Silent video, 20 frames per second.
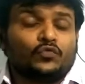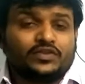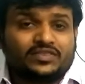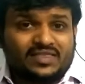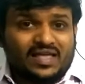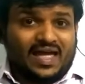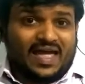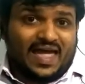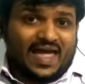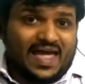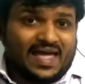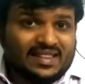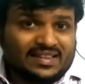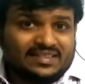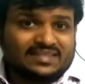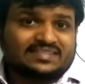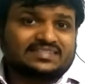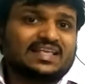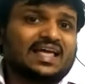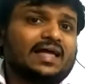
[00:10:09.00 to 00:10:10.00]
with the
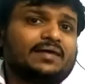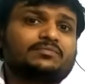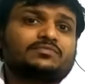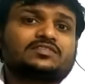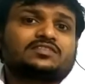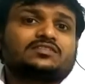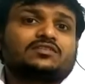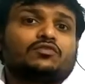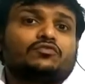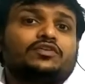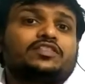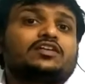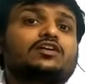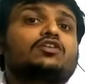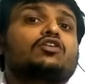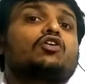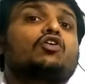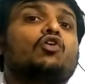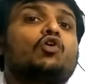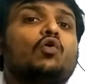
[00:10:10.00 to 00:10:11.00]
enzymes
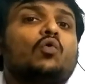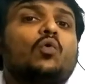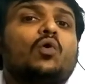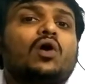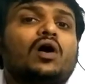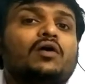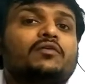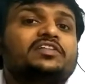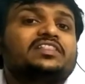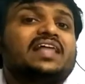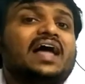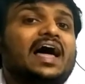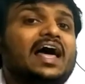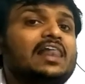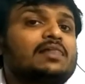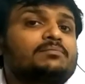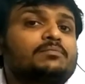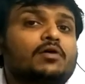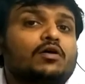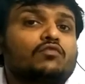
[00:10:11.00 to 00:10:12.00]
with the
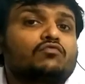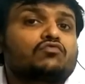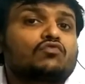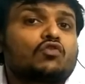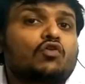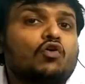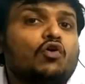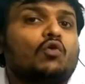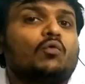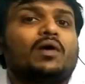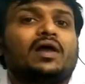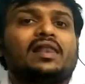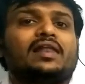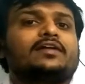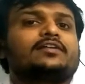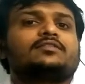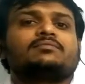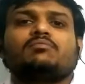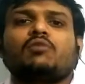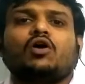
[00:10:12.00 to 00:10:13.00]
help of
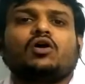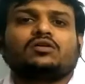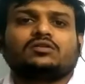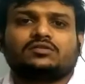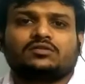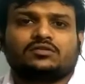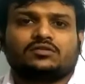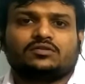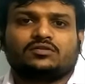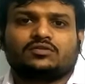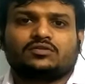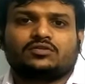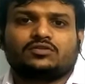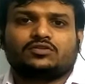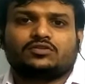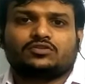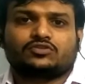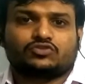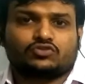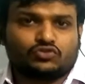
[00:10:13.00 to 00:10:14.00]
covalent bond.
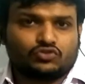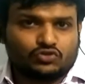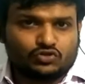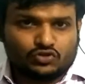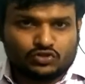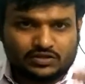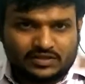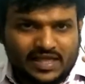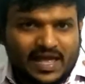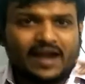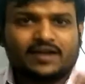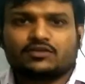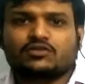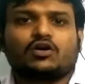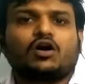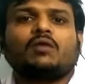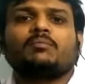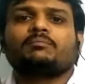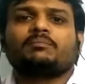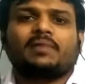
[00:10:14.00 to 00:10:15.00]
So that
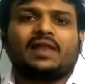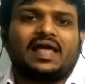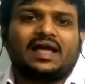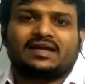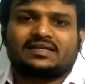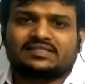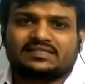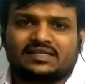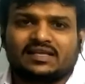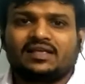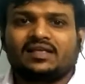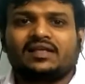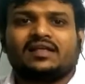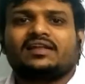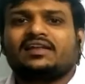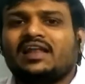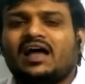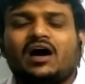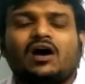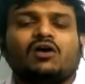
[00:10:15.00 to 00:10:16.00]
complex
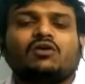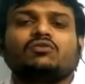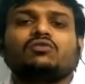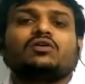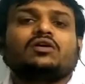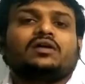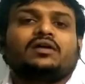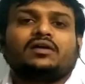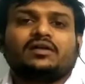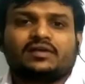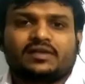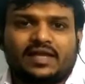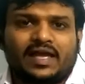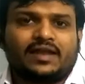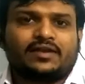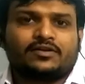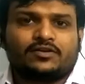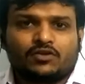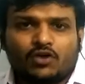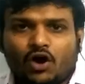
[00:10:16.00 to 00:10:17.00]
now
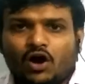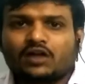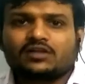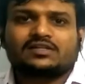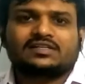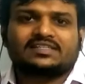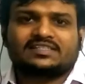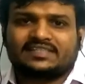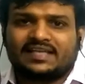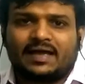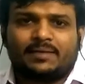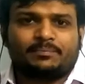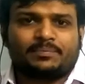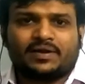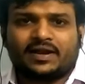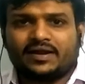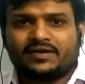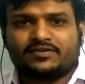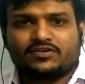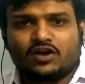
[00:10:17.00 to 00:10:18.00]
cannot
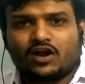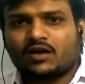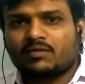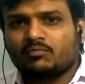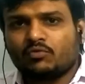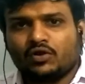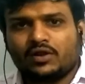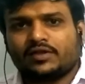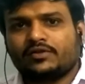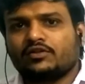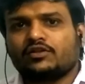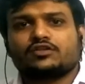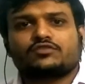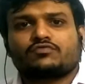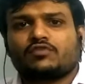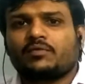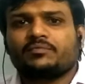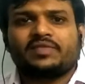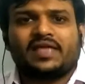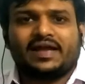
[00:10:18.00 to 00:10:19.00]
separate drug molecules
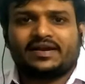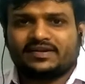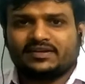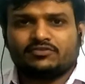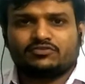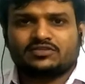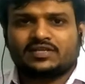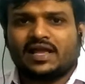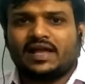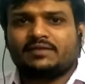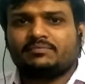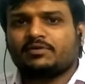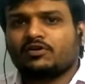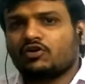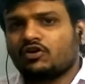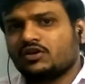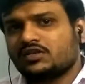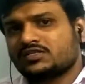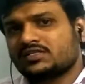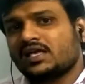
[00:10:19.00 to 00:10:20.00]
from the active site
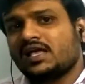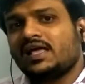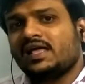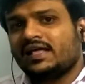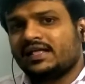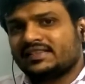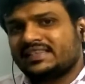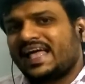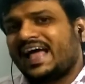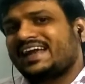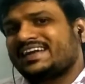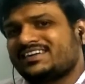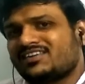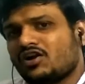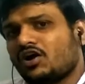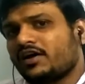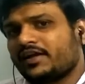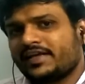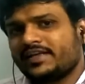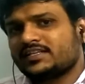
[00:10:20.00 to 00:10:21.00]
because that
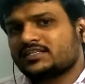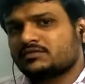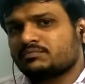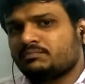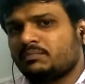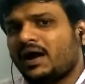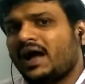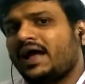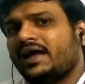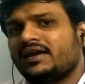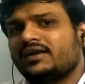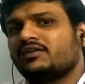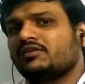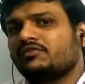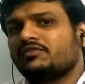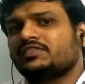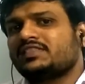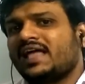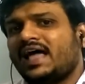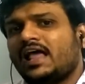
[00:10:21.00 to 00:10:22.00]
drug is bound
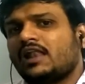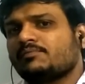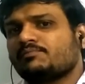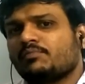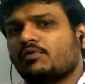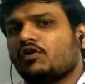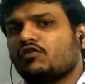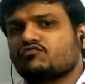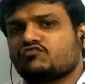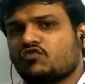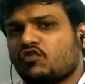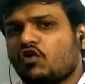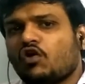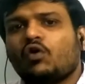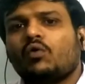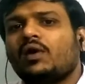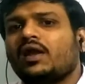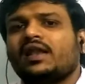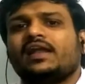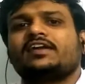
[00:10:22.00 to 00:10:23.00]
with the help of
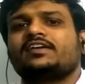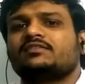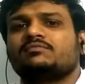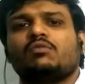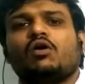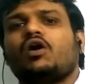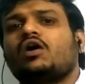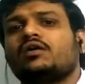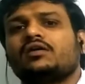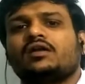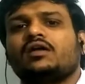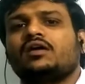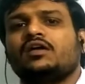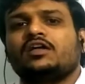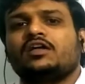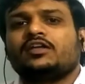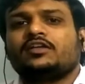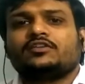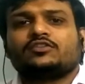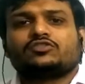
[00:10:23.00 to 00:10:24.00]
covalent bond.
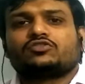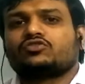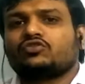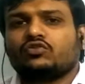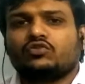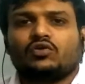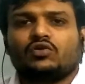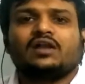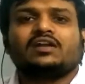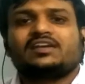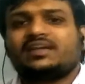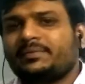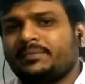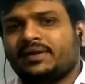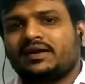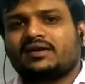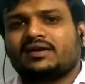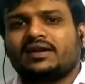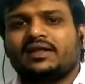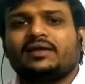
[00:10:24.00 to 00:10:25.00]
So
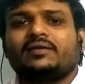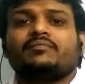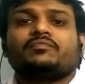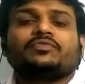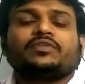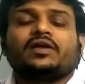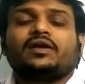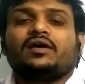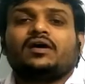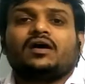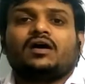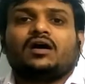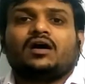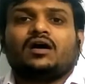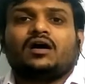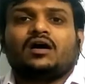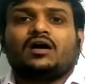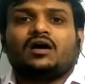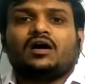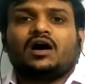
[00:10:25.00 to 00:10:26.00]
ultimately,
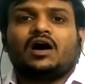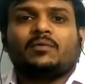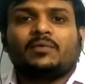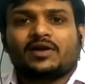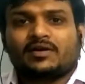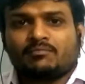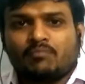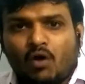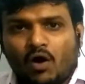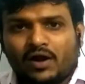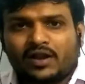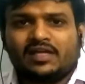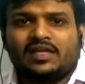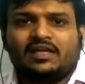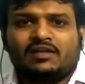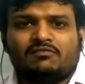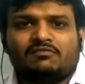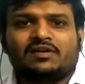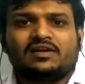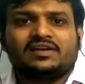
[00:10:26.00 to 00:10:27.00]
our
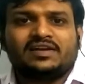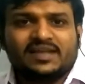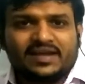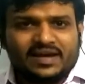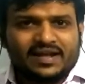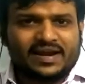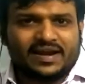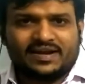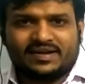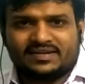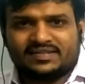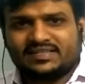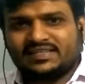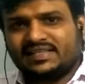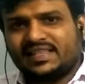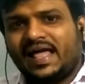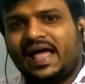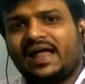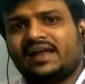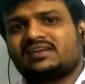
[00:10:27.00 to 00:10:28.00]
body will degrade
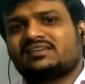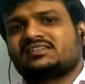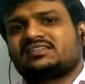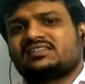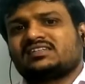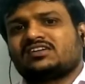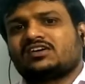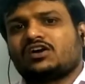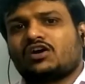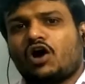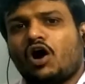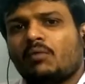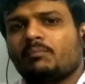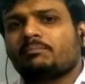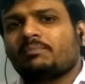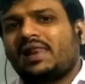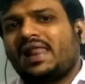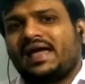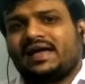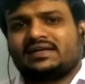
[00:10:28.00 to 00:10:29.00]
that
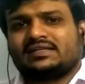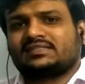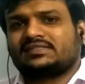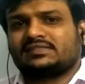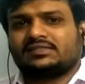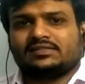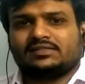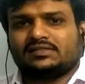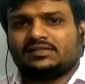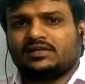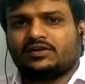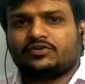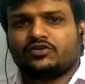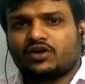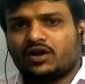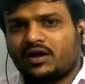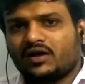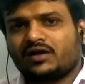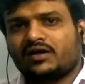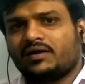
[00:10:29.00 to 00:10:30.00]
complex
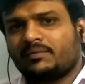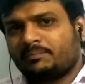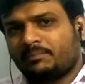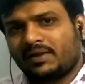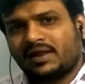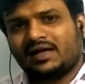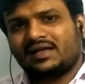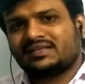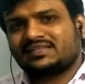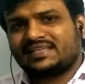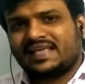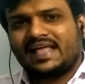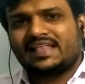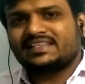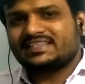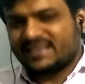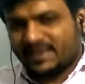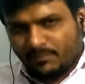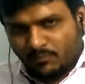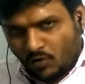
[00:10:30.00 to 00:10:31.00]
drug plus
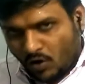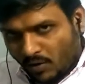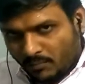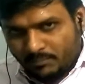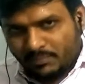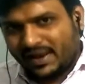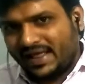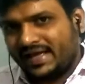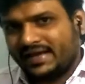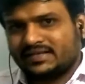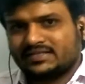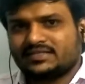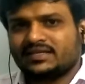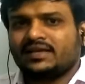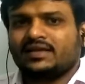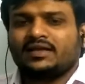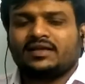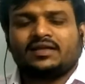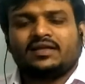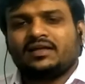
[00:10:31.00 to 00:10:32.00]
enzyme complex,
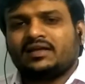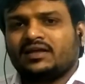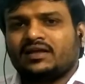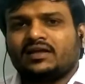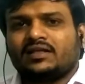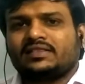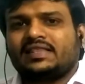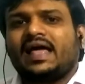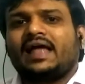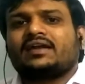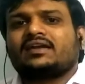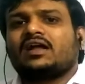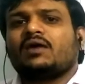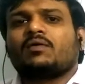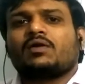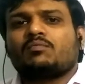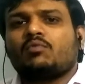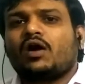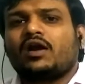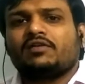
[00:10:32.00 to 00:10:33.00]
that
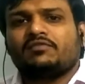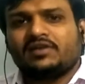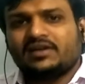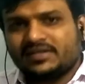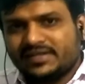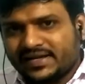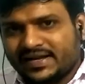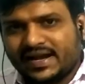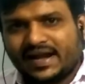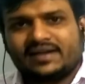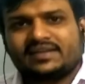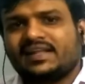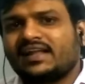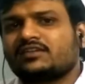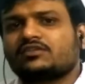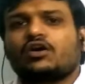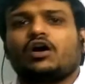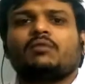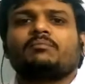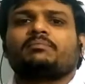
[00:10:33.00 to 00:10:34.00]
our body will degrade
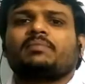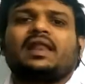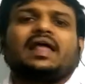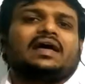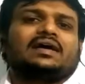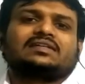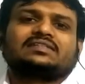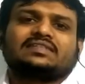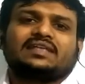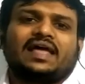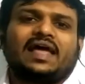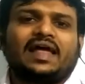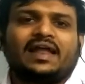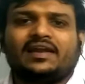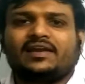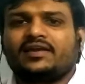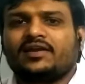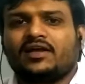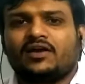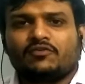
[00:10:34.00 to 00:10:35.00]
that complex
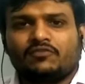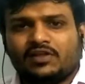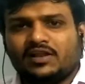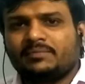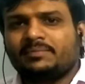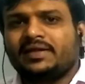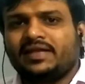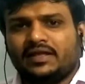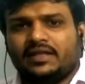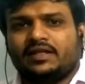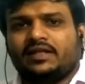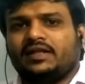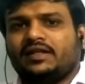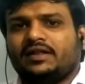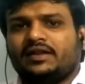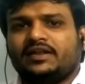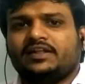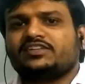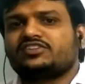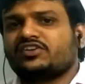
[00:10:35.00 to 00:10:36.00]
and will be
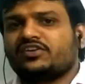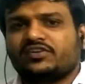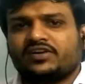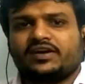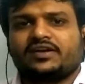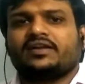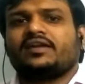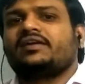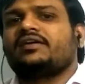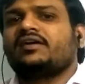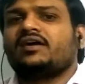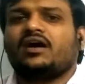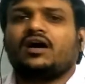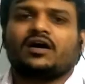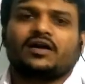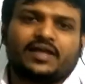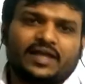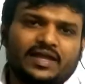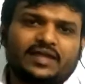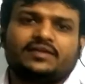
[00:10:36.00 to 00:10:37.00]
regenerated
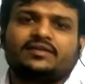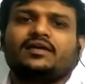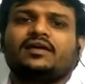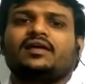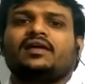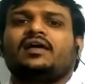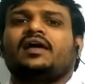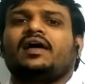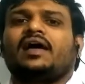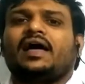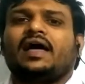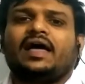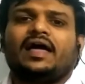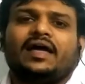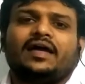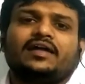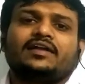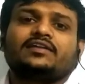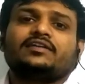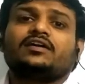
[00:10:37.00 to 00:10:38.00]
again,
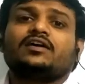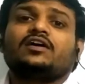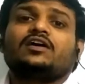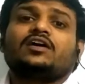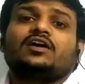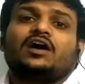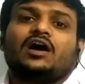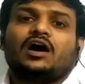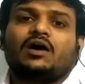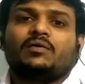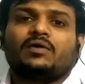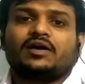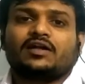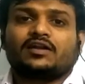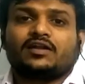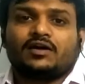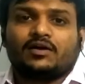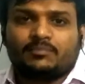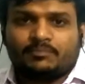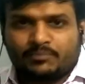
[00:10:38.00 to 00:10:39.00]
and
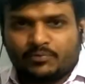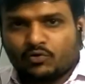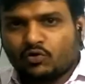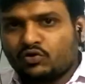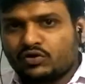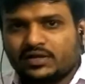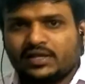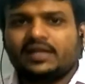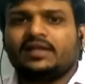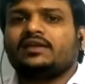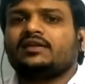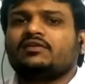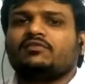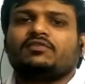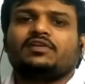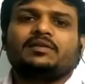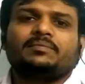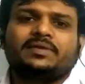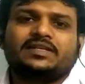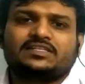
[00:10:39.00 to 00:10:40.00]
our protein
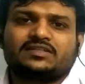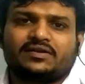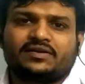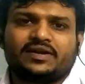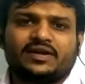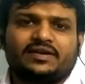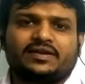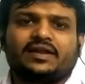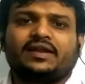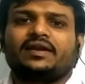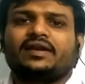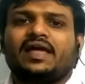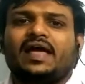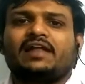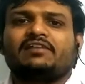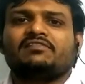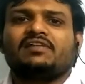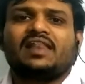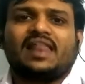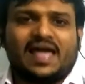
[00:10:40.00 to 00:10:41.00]
will be generated
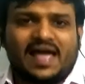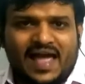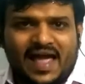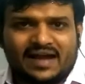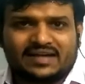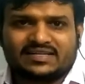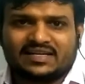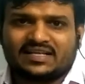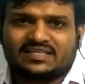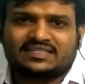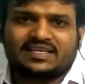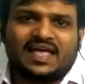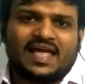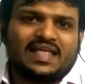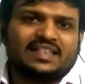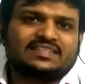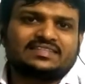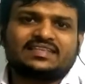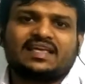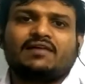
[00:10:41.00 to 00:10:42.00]
and will act as an
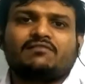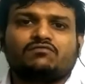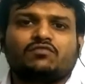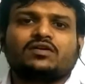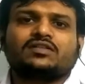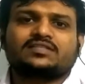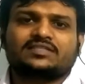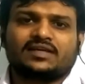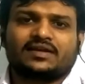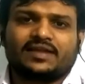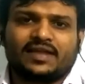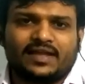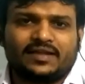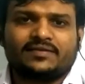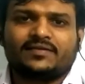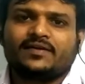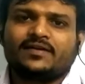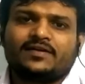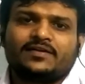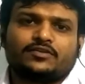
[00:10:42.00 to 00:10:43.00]
enzyme once
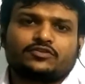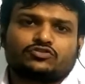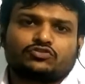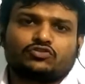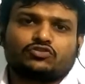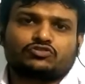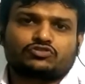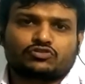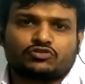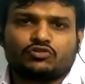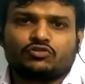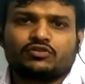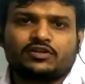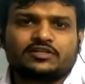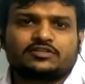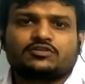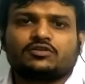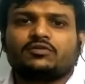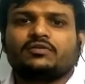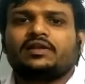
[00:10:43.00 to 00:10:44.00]
again. So
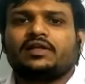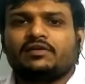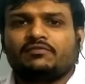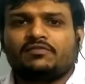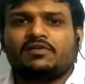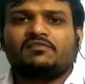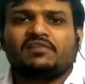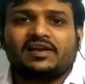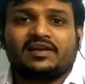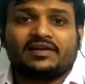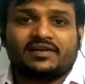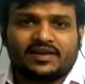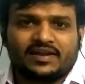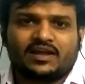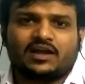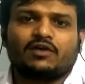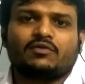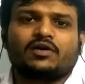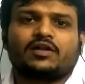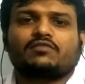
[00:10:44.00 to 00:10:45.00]
slowly we will
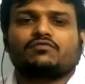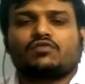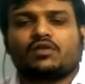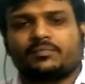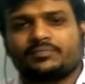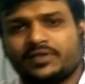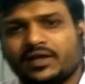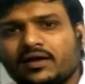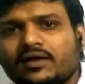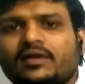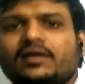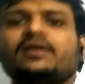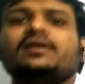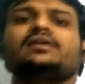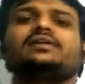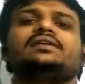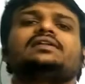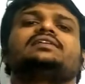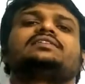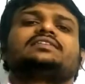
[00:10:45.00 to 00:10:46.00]
recover from the
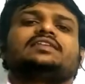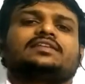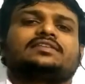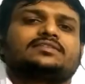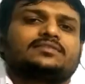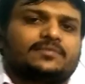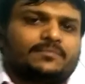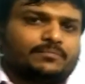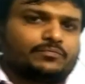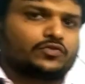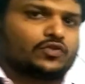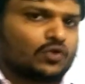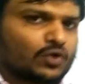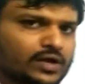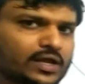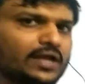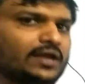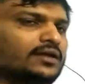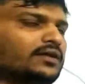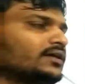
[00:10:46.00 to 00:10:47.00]
disease.
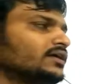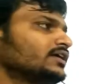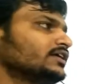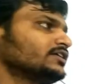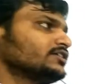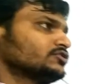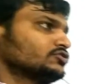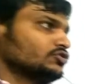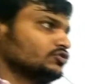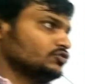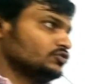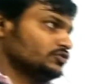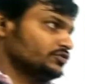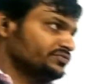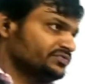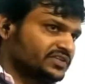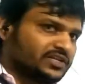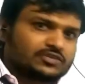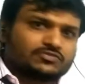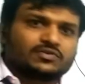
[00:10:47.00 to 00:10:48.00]
Okay,
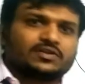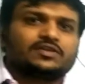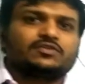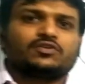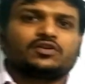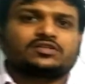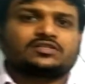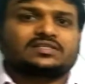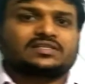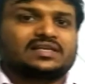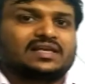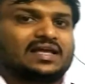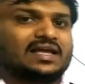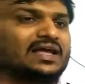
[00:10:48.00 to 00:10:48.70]
so this one was